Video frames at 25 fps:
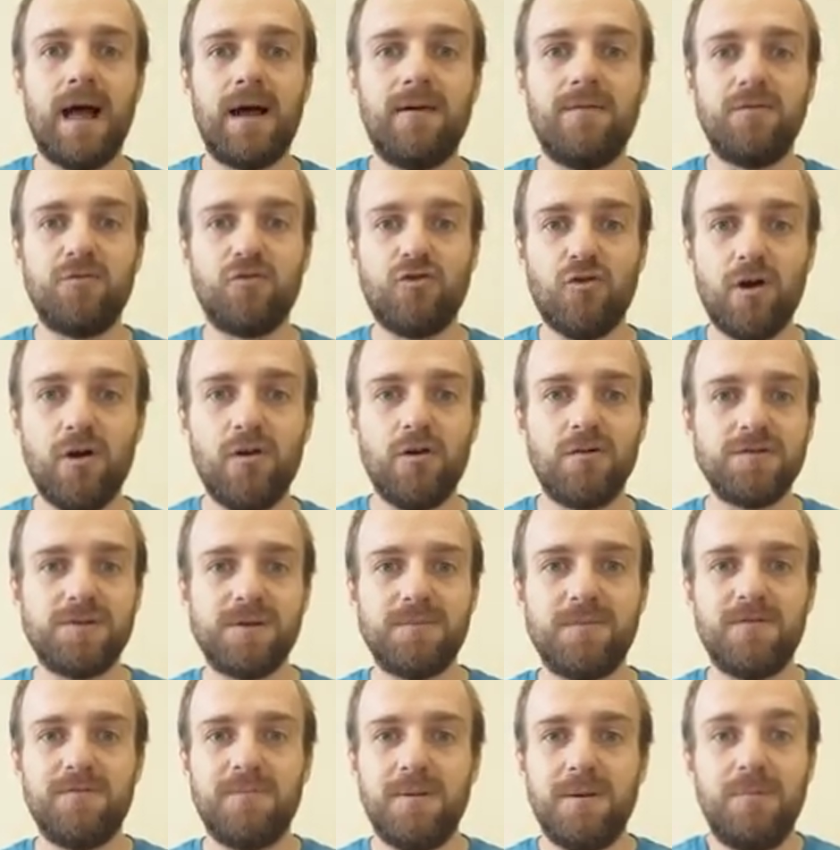and have them try on
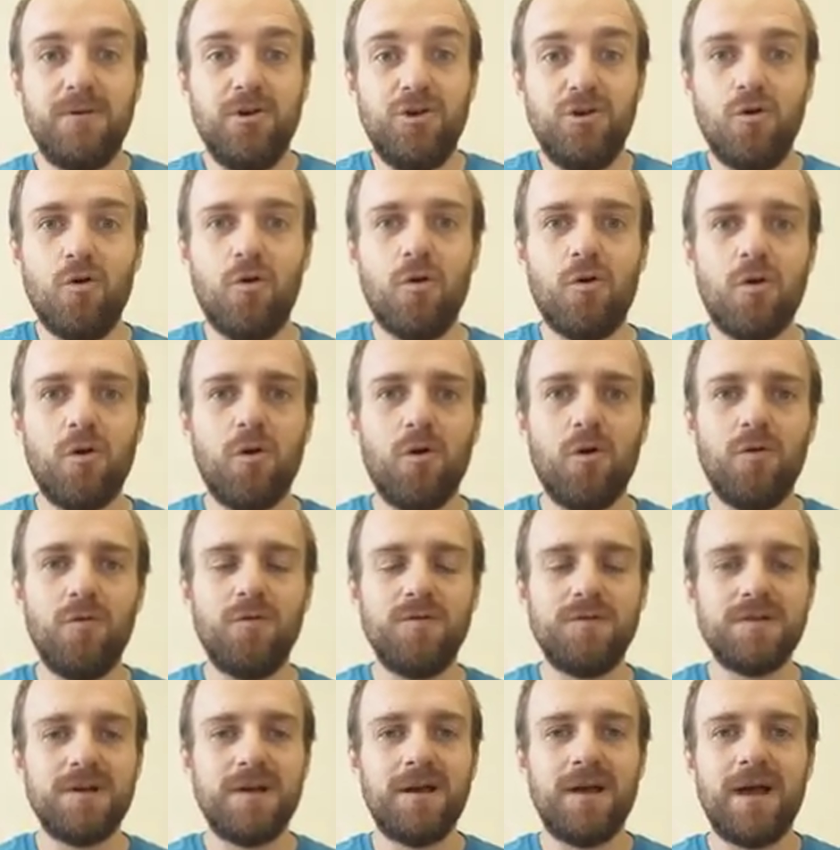some of maybe your
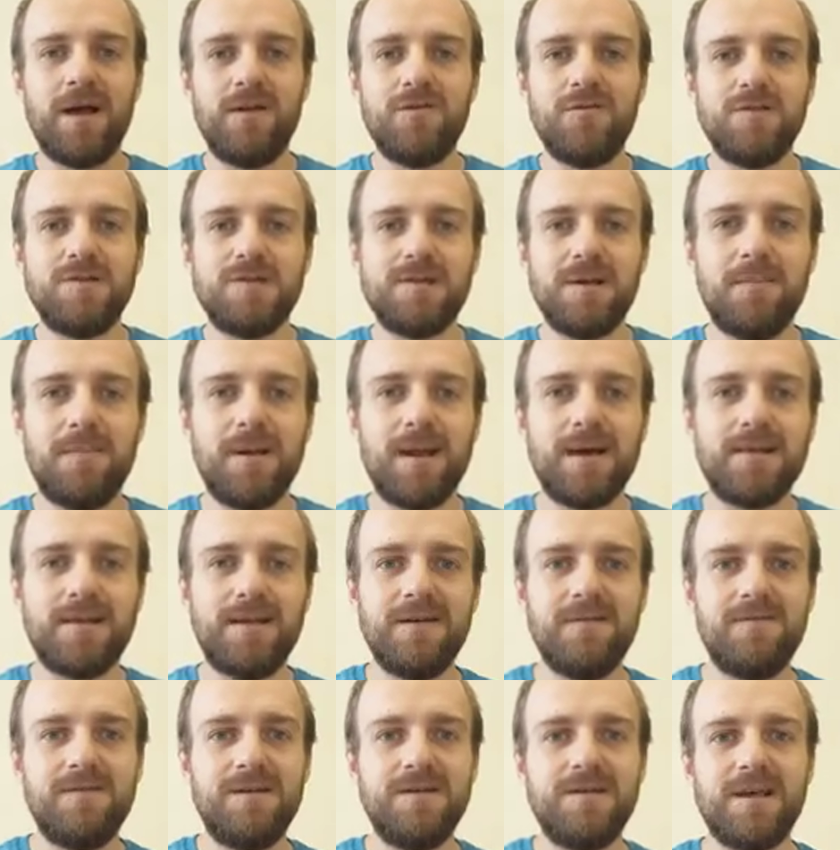clothes and do simple
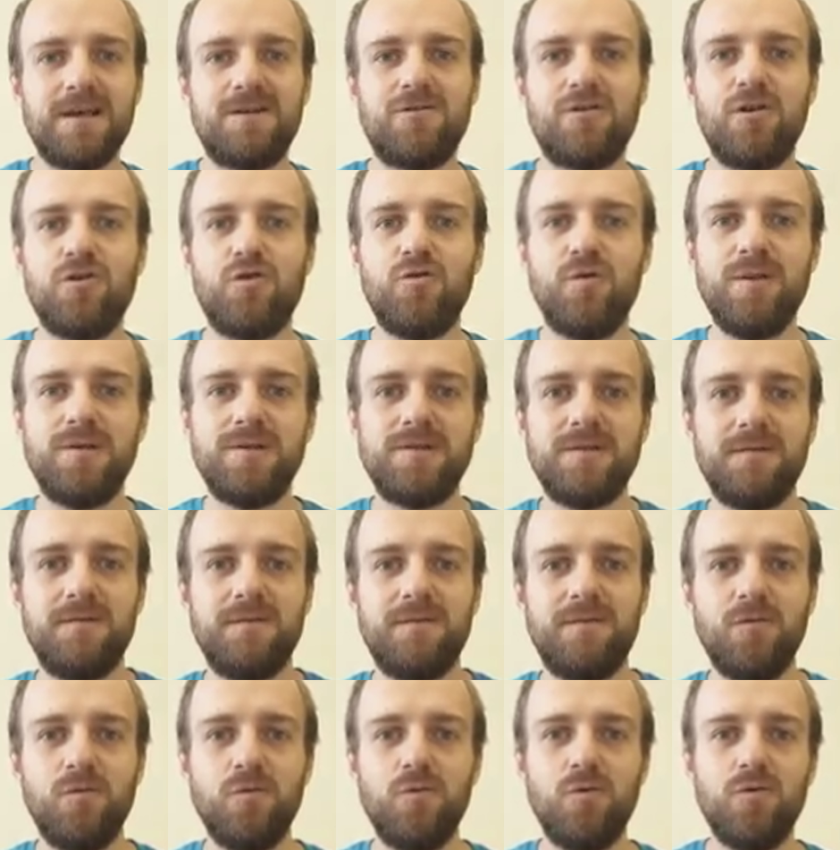activities like try to eat some
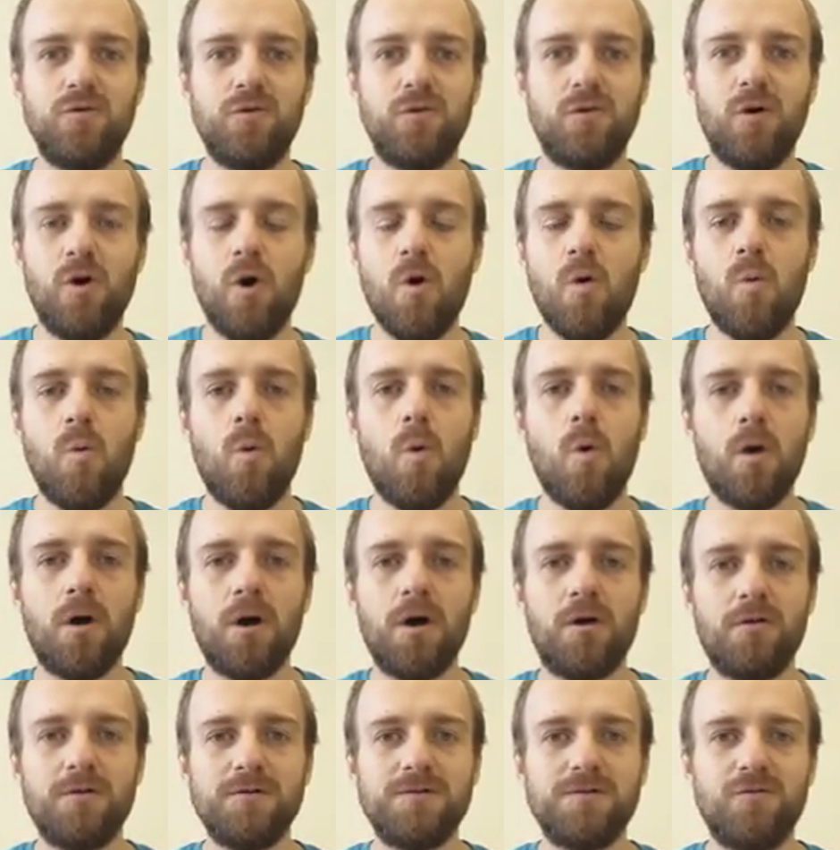food or
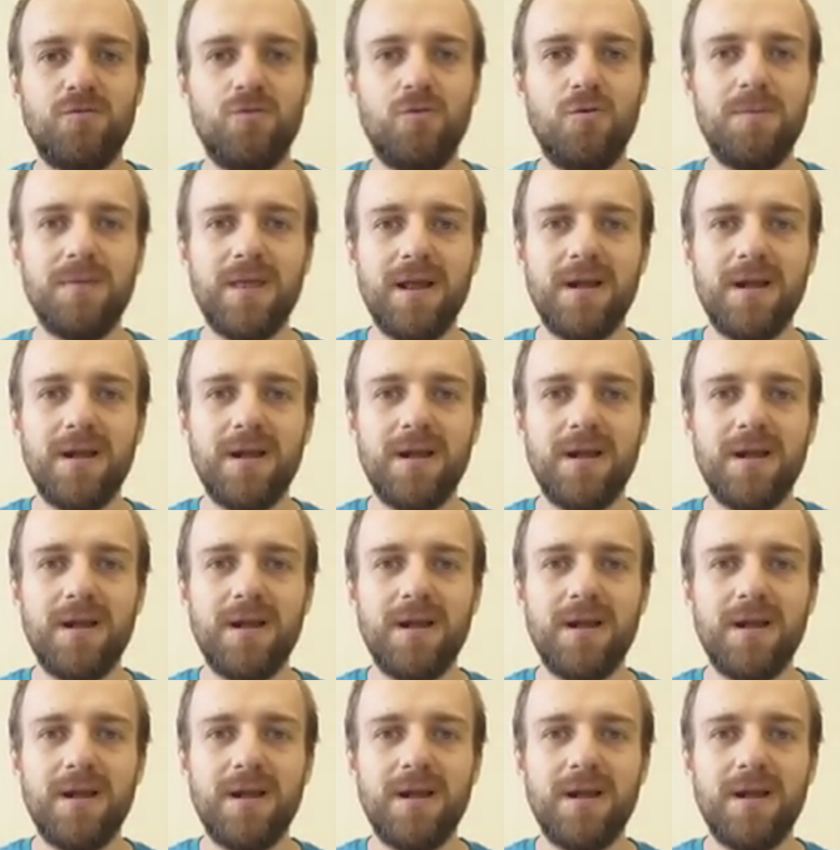walk across a room.